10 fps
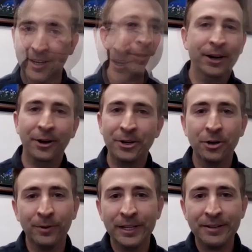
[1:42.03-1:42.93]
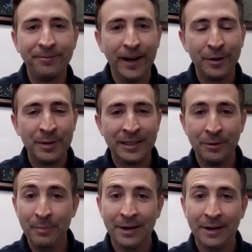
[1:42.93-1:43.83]
You know, you'll really find me in
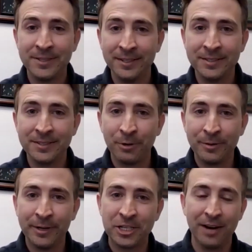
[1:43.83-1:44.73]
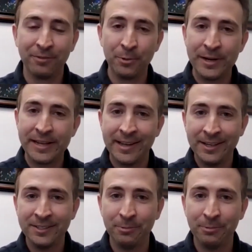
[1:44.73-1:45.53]
the mountains pretty much every weekend,